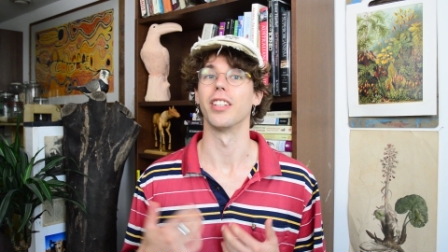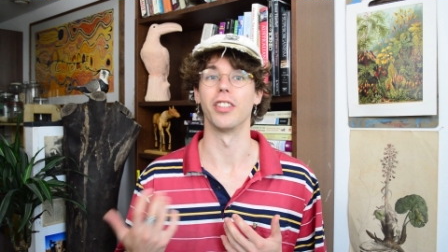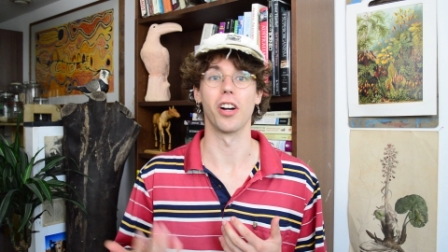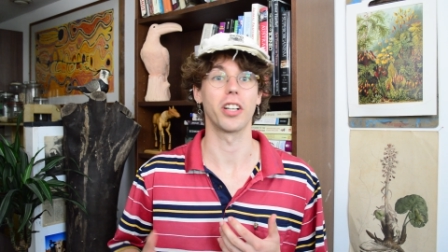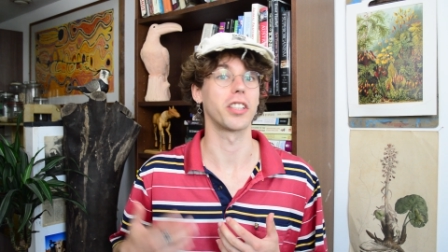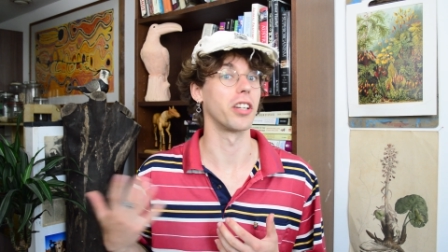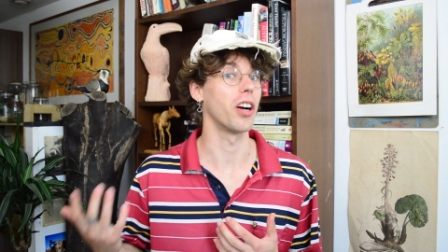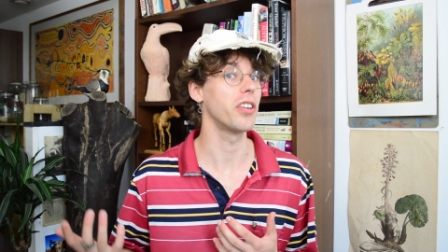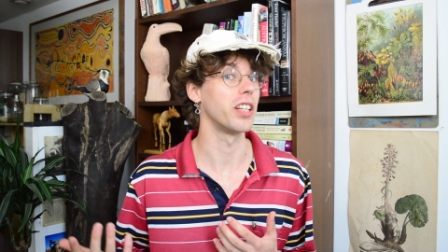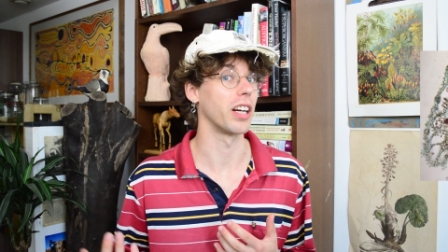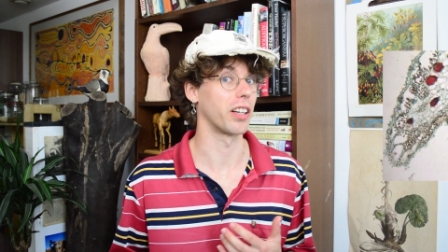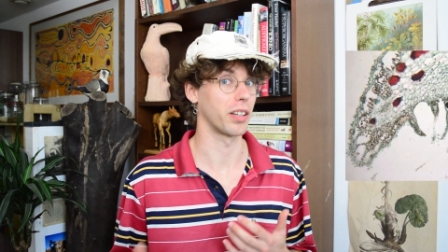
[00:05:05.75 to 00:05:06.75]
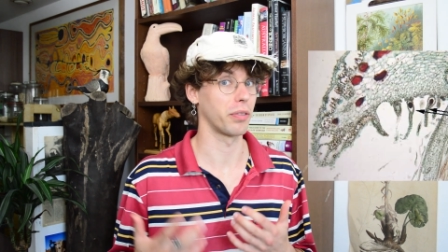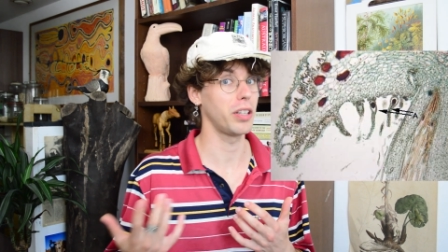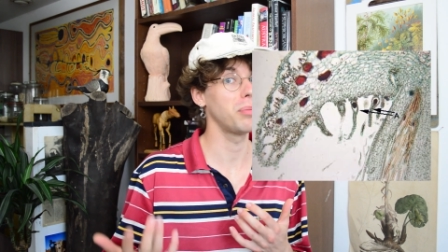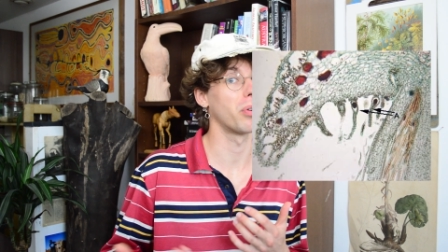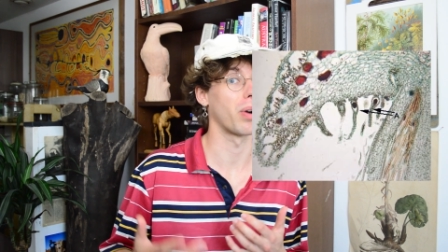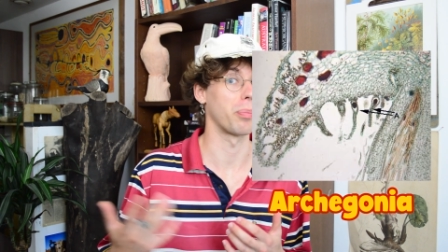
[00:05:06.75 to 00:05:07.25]
The archegonia are the
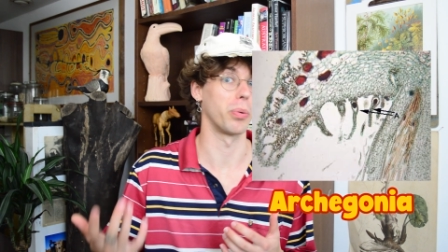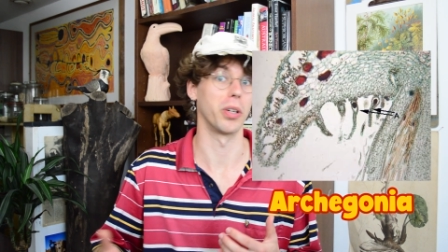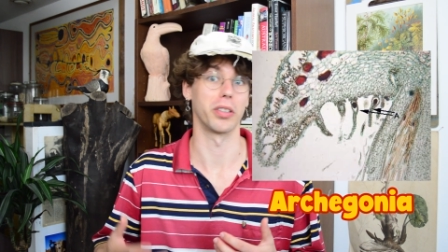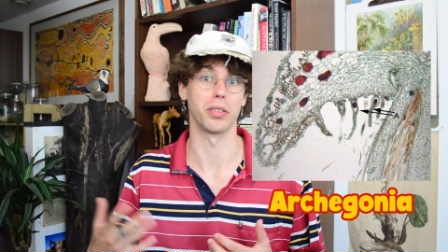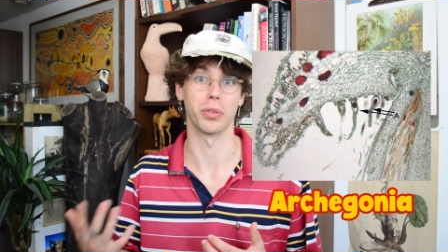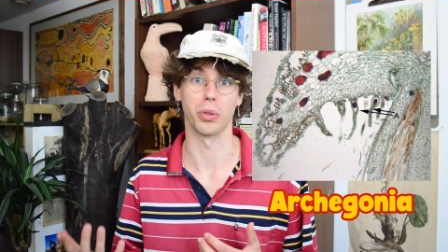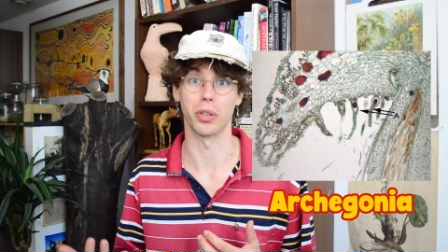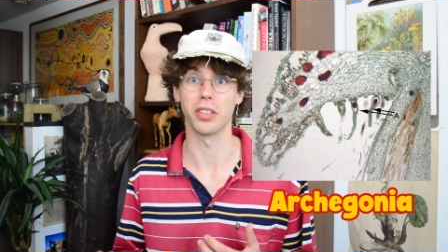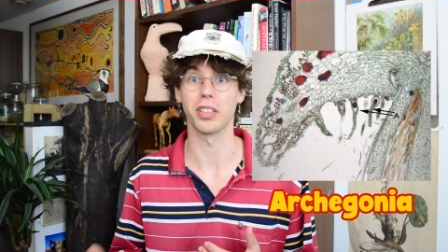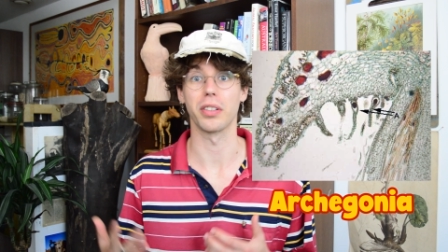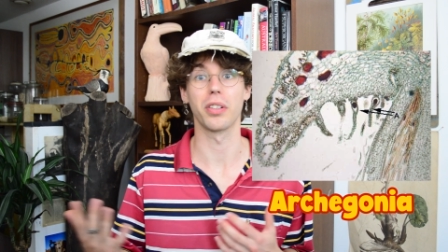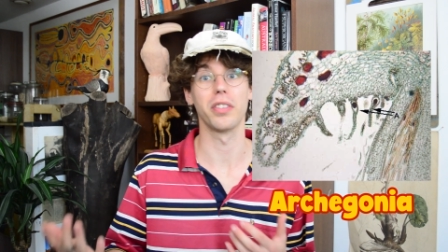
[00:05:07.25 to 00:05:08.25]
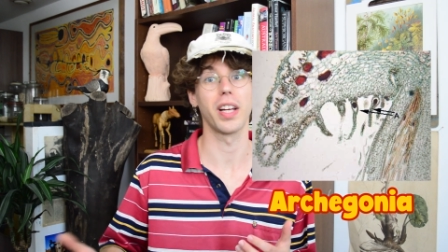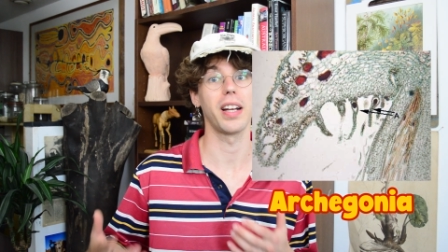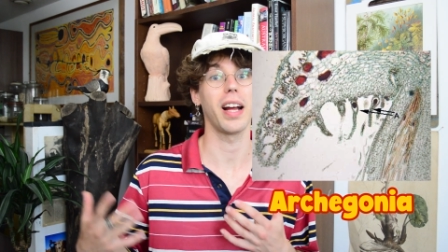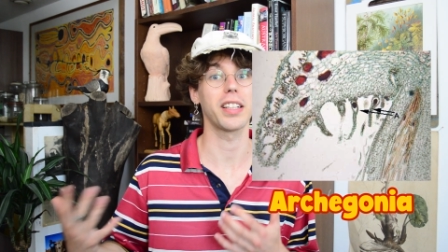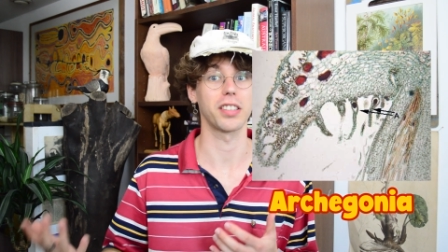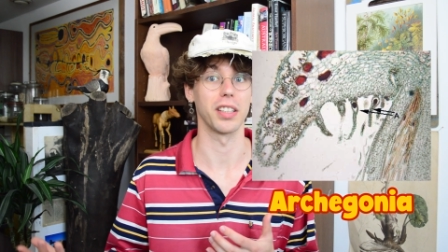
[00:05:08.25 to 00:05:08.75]
female reproductive organs that contain
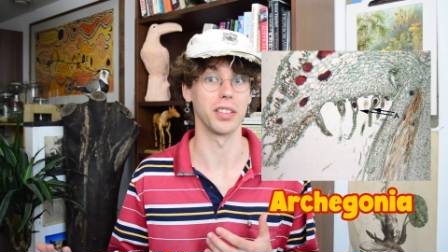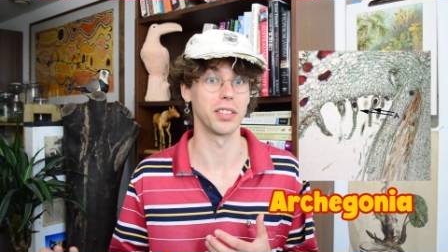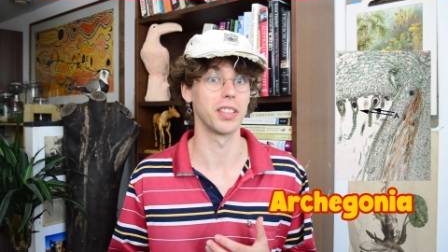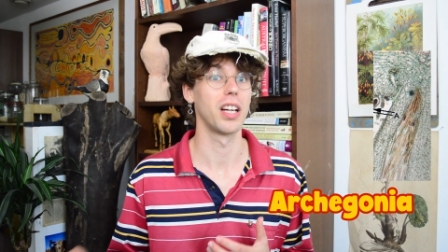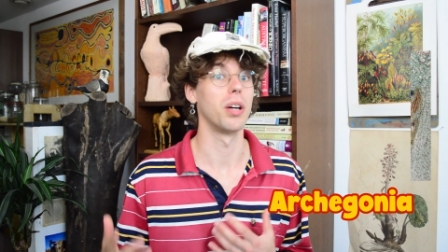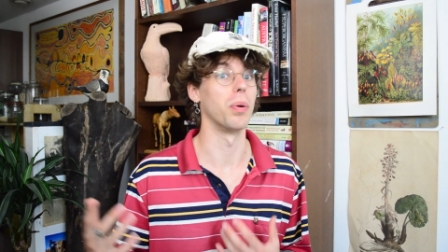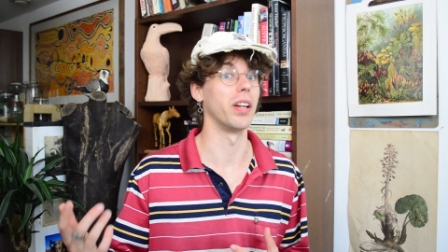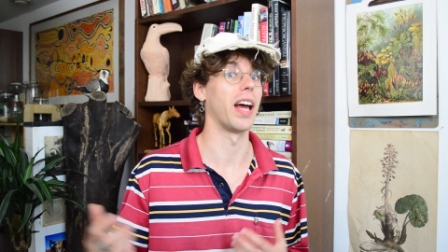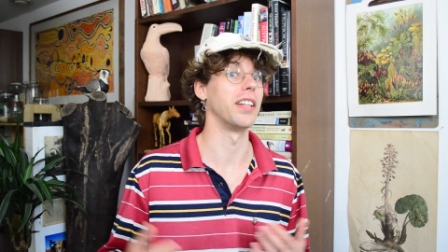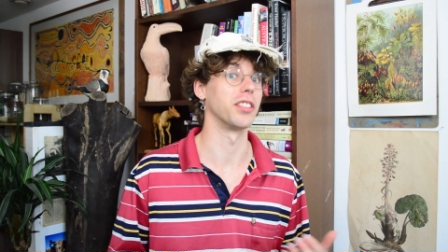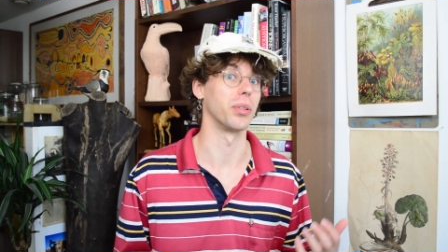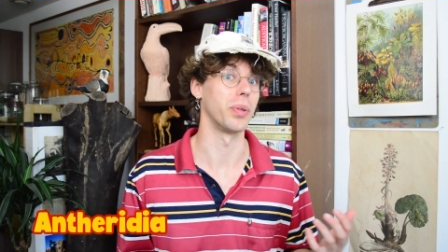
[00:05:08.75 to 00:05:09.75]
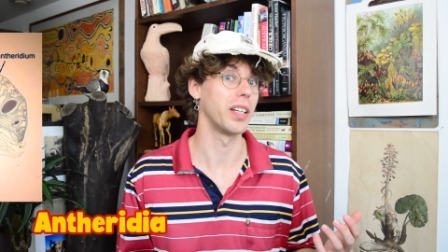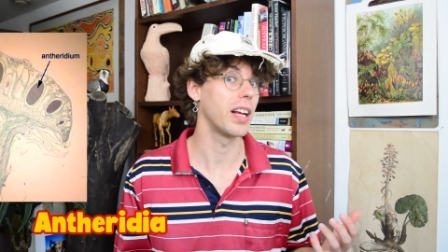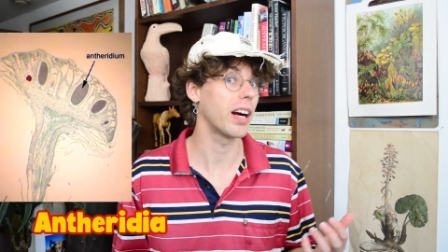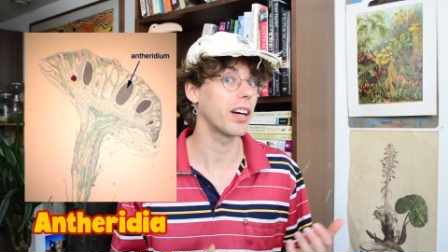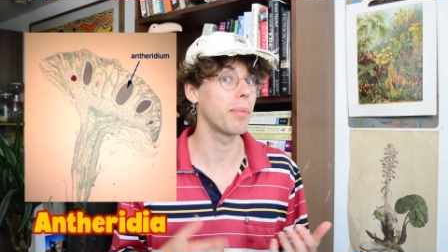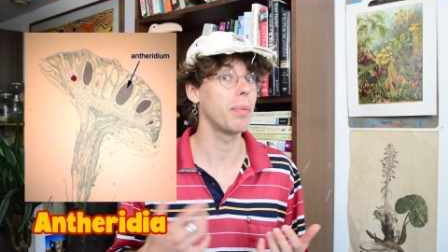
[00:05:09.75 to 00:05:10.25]
egg cells, while the antheridia
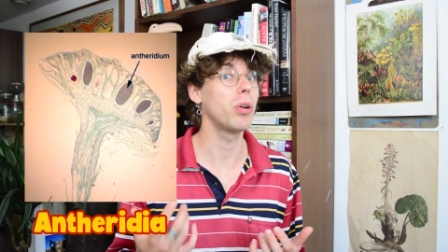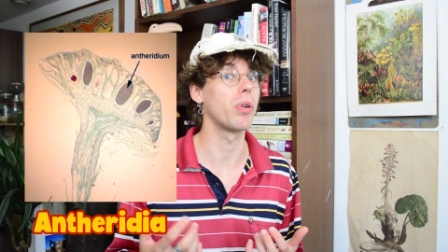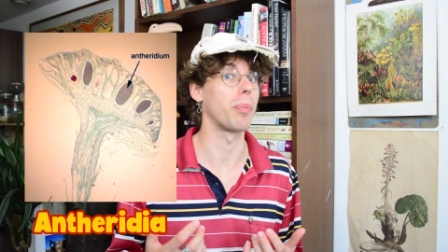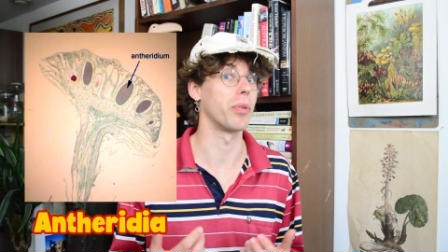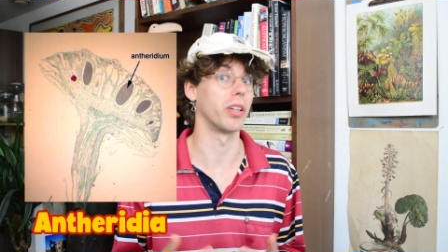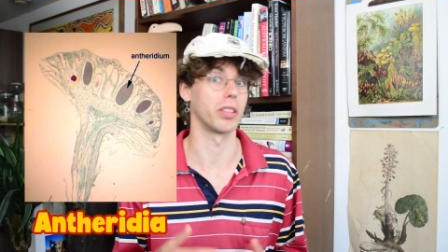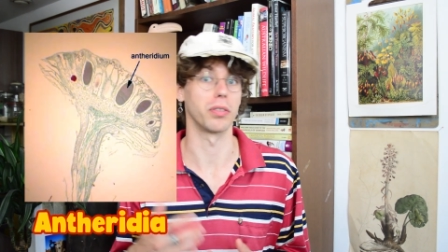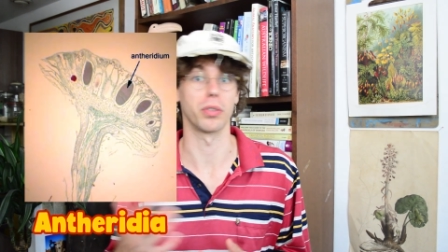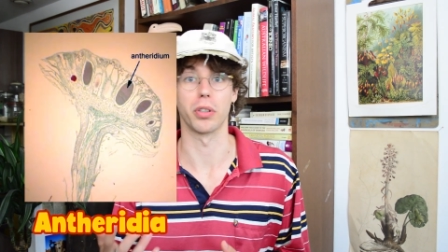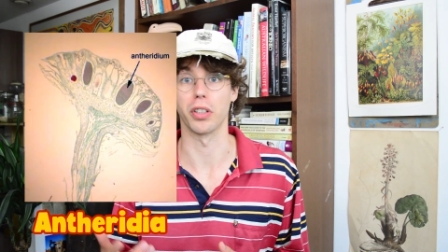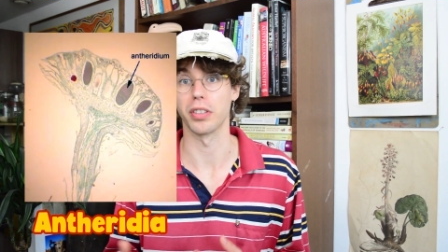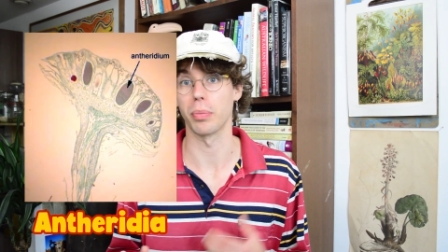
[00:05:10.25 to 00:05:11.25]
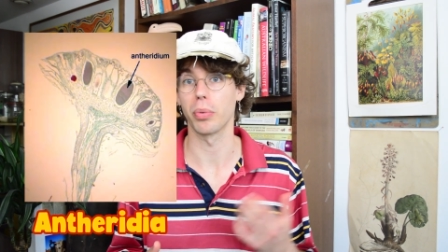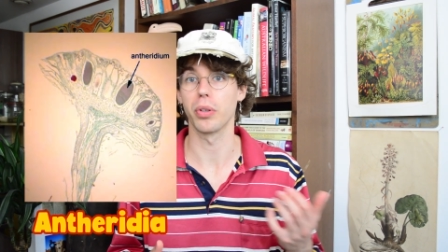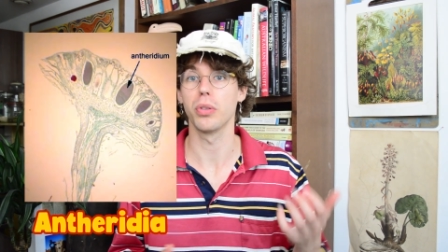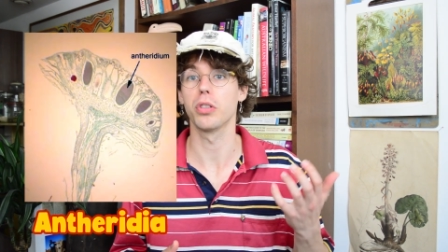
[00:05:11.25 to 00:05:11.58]
are the male reproductive organs that produce